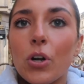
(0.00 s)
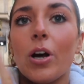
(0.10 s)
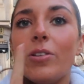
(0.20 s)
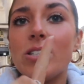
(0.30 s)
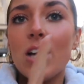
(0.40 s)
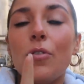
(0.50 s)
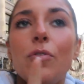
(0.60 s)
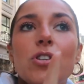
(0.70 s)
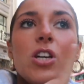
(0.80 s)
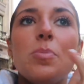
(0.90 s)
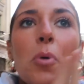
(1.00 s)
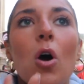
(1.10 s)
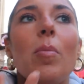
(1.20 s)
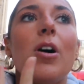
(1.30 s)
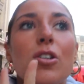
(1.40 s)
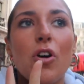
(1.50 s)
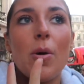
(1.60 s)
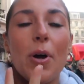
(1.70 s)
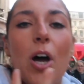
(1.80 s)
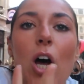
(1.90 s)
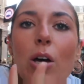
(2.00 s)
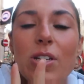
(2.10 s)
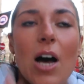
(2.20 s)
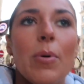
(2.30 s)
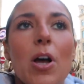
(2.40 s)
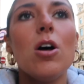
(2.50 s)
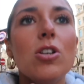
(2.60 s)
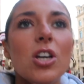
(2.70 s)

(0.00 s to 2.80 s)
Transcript: gonna go to Selfridges, Primark's right by our hotel. We can't